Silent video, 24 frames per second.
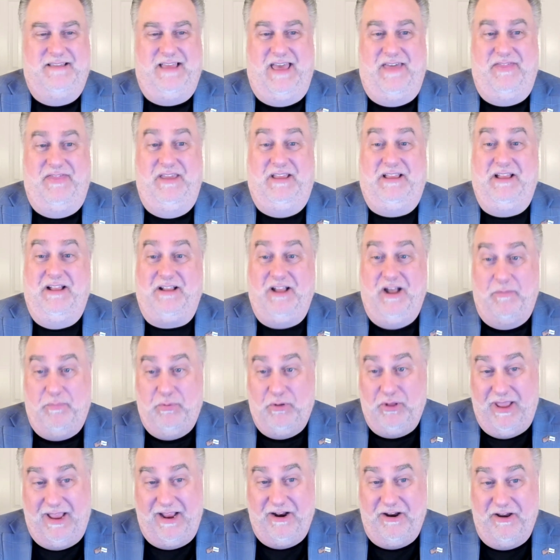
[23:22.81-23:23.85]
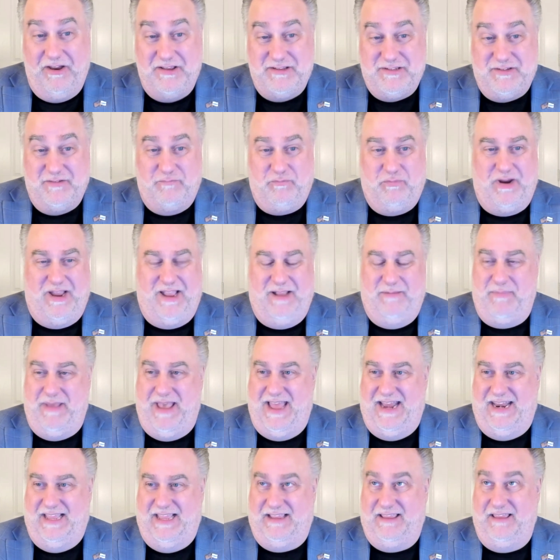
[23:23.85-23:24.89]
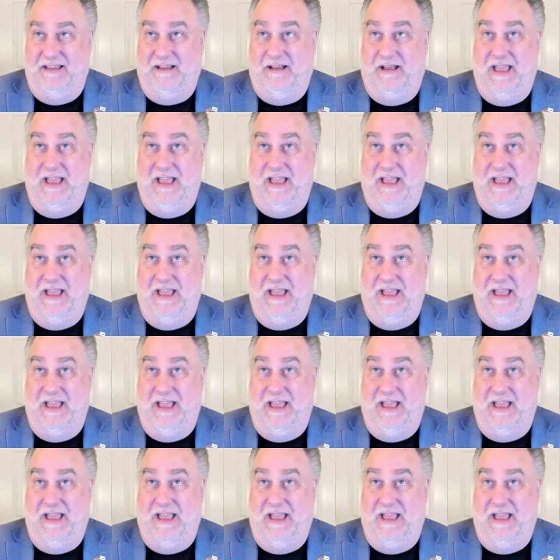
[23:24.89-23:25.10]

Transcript: I think a couple of areas of pragmatic